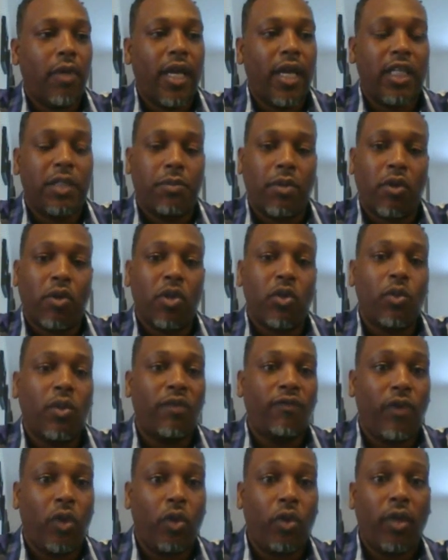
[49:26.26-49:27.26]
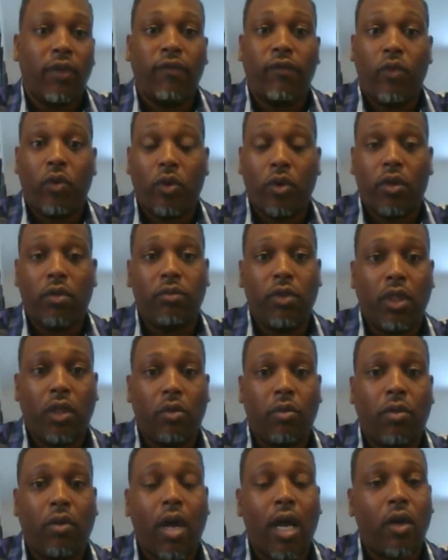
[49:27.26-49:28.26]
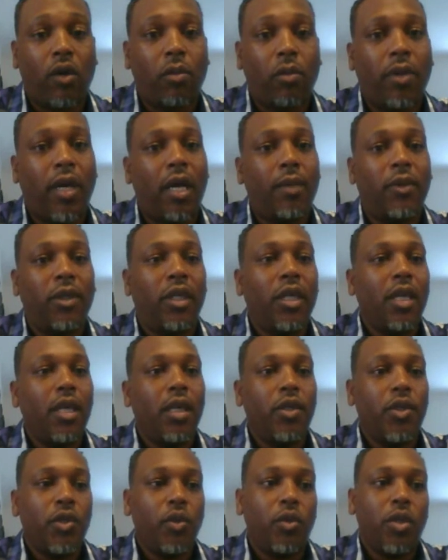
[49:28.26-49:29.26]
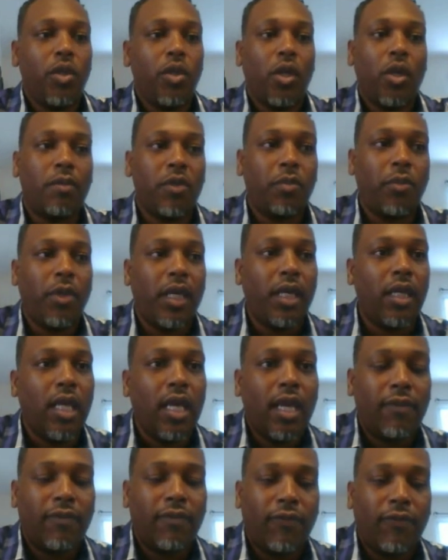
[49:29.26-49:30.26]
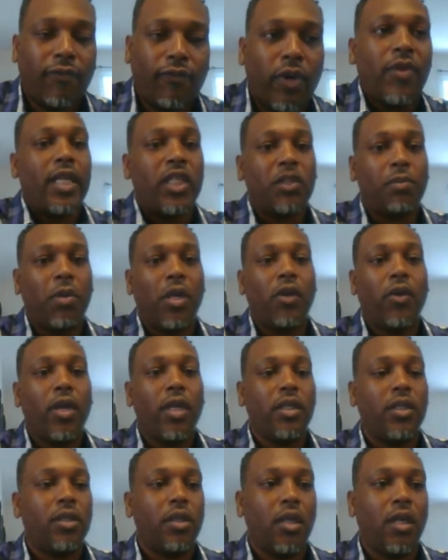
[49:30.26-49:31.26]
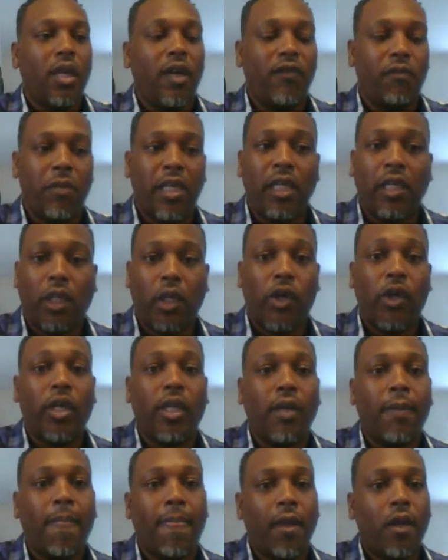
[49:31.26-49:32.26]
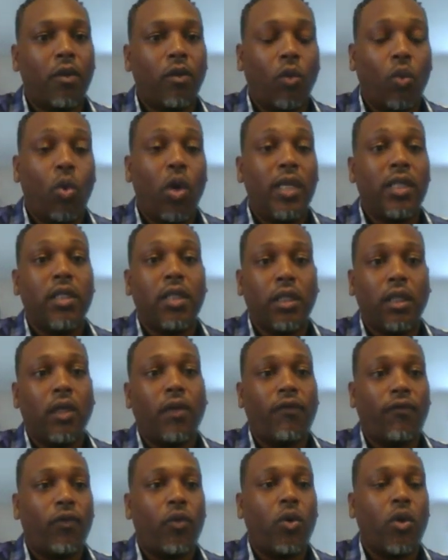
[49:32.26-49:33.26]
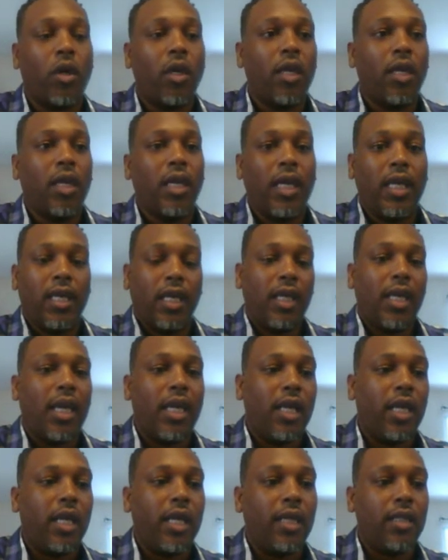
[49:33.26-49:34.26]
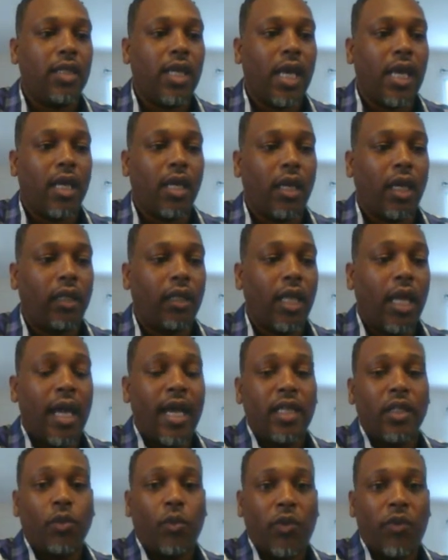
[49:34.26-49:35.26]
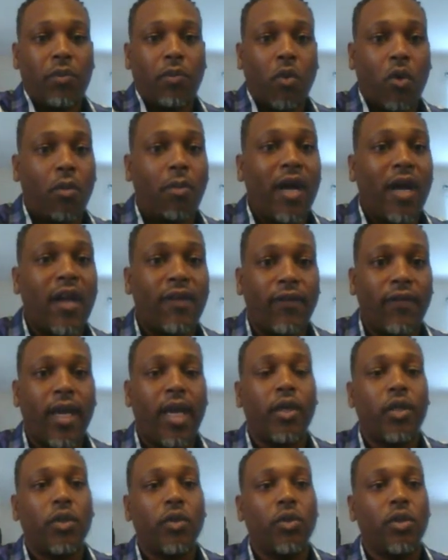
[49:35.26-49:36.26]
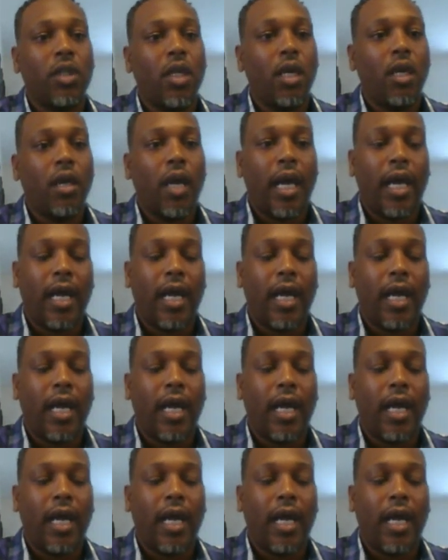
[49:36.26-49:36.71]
my experience with voting for Barack Obama 2 terms. But from that experience of me learning what to look for in a candidate that aligned with more my values,